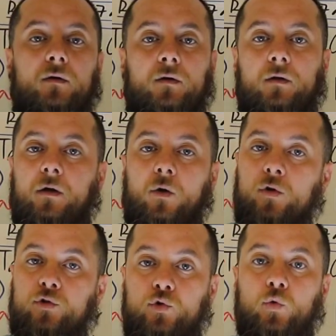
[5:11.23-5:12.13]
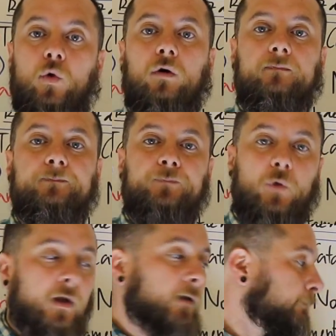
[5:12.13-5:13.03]
what do you want.
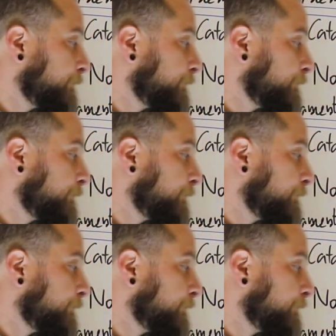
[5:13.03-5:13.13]
Okay.